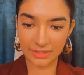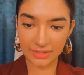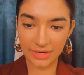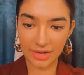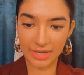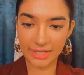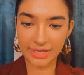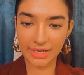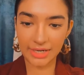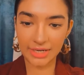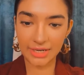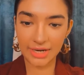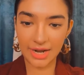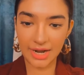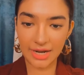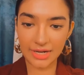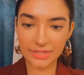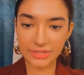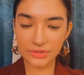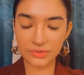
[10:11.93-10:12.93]
I can't
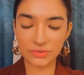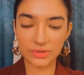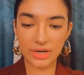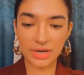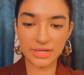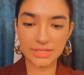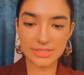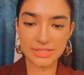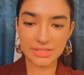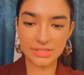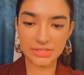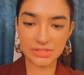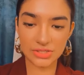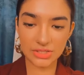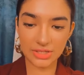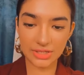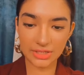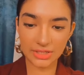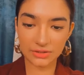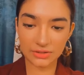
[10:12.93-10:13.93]
add you, right?
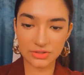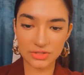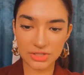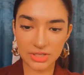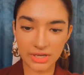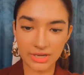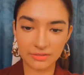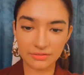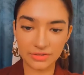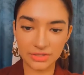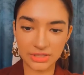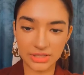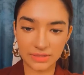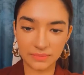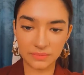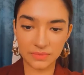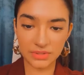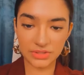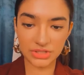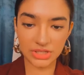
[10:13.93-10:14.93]
Sanjalik, Anushka. Every time
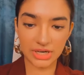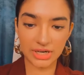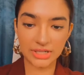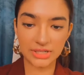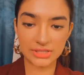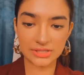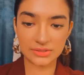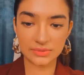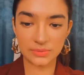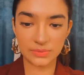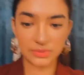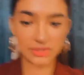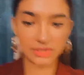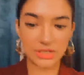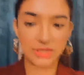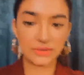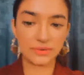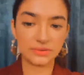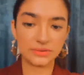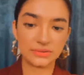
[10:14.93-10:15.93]
we try, it doesn't work
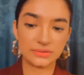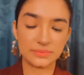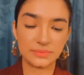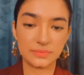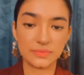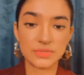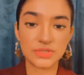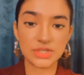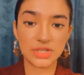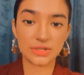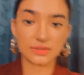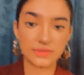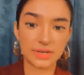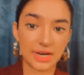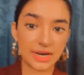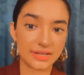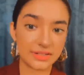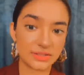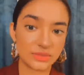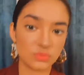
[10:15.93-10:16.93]
out. Wish I could
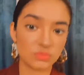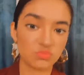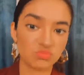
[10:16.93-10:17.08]
add you.